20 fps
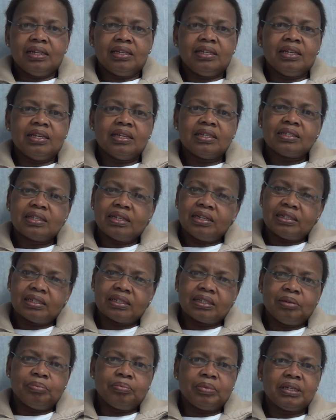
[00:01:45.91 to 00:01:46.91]
Yes, they'll
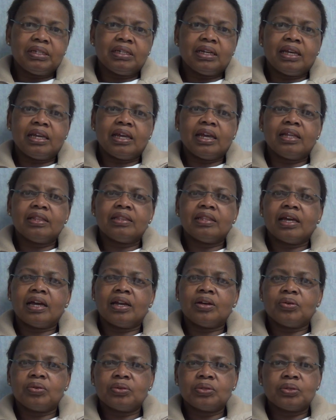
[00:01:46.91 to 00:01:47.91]
skip a day and they
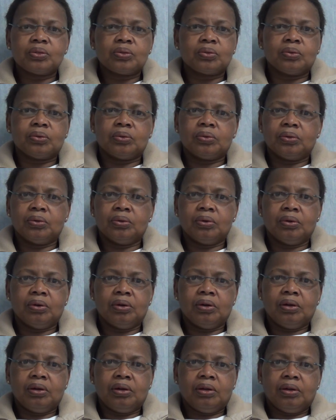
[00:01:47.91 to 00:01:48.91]
are not so
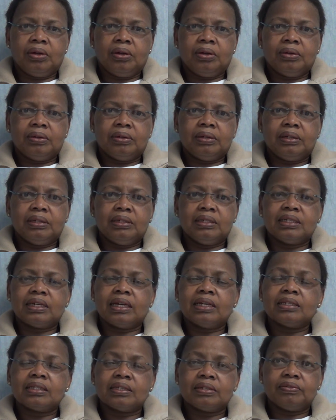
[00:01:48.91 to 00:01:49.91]

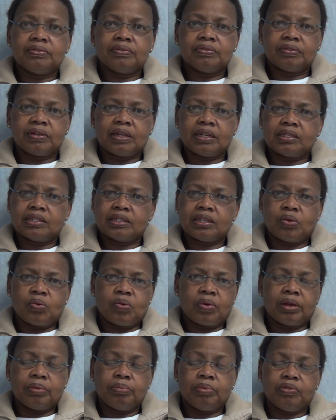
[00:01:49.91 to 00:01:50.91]
intensive as they
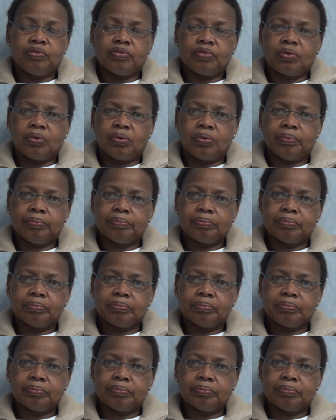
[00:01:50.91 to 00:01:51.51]
were before.